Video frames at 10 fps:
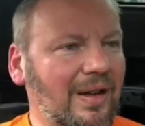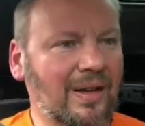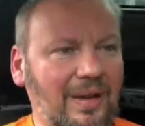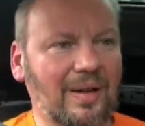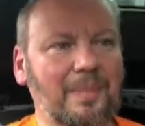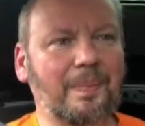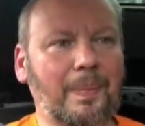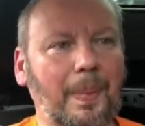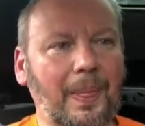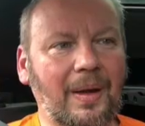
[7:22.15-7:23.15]

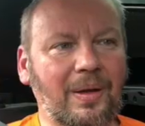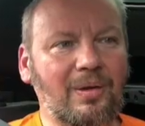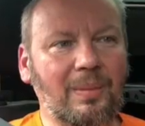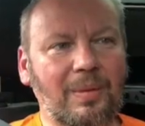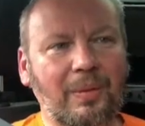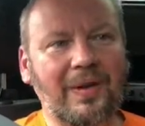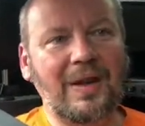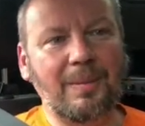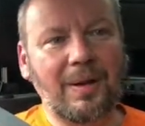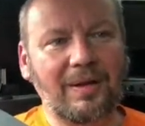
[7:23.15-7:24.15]
And the trouble with
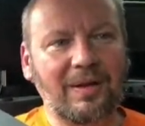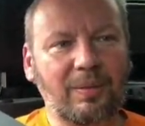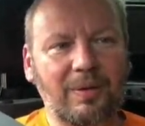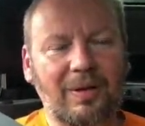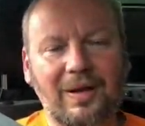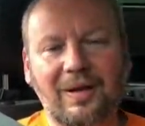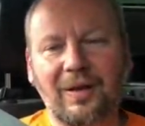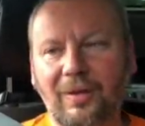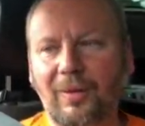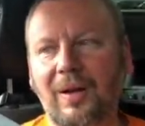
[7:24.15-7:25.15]
emails is I kind of
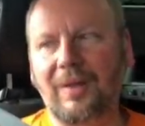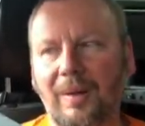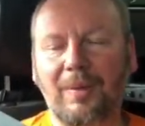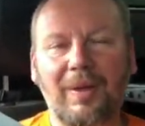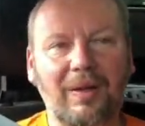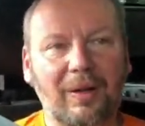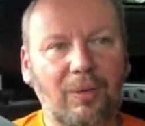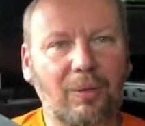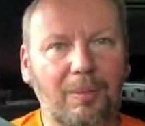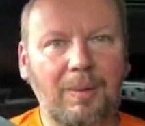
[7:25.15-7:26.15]
look at them and then think,
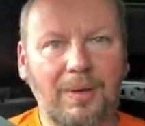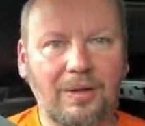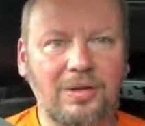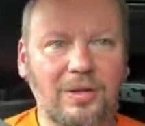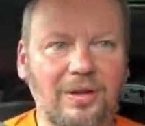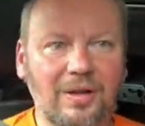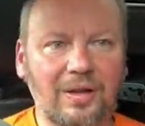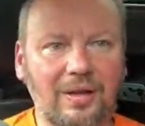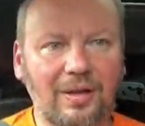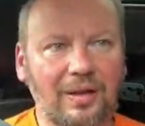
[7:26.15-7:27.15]
oh, maybe I should
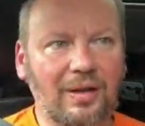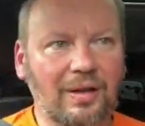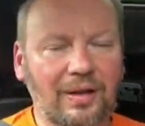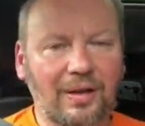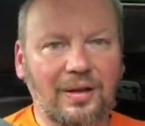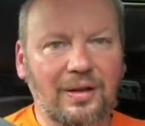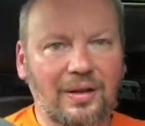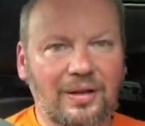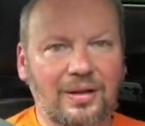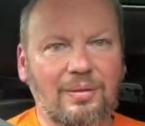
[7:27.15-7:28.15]

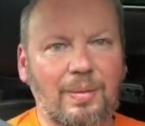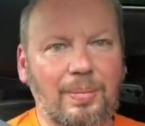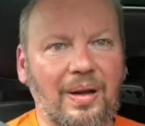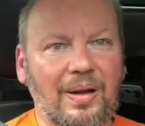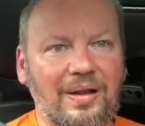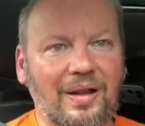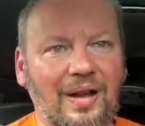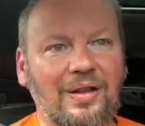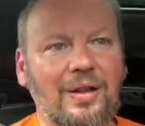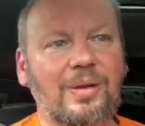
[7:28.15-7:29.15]
reply to
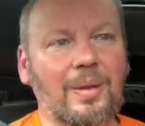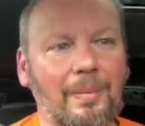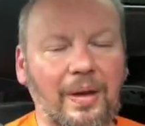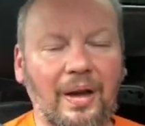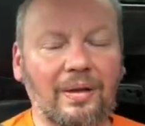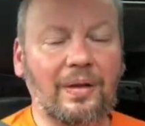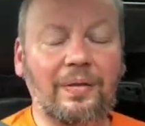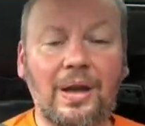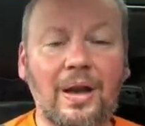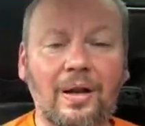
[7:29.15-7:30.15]
that, do something else,
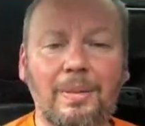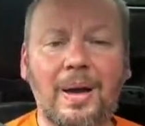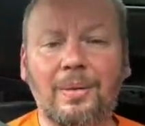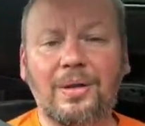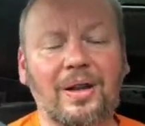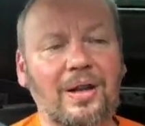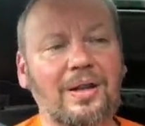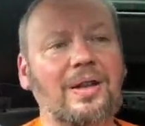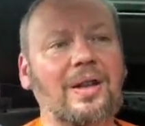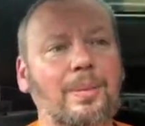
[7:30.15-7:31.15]
forget all about it, and it's
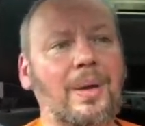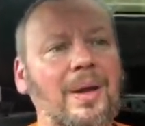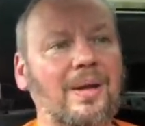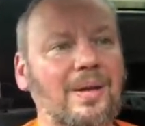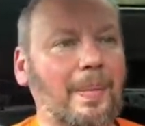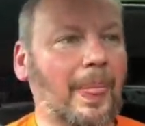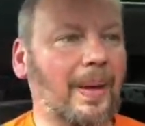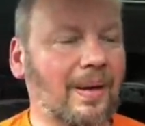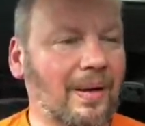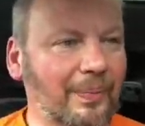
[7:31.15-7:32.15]
disappeared.
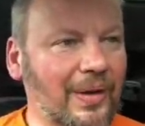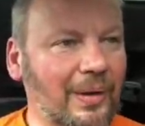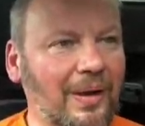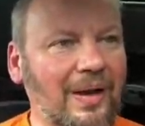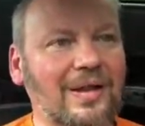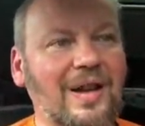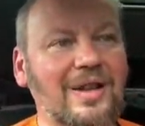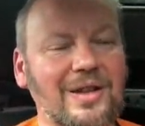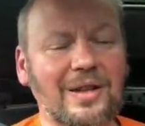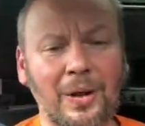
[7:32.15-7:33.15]
So unless I
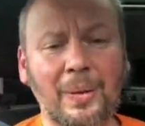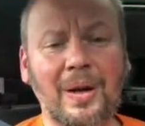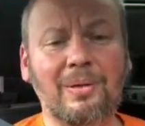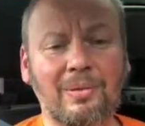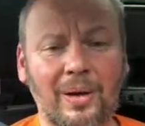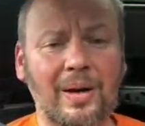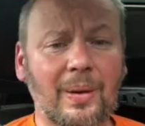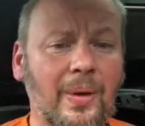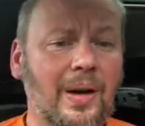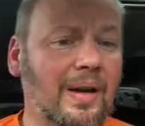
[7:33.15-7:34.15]
actually do it right
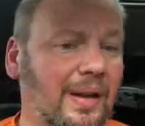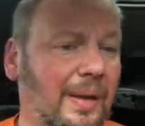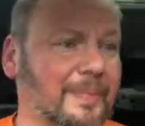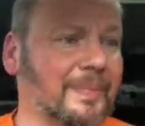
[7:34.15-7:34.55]
away,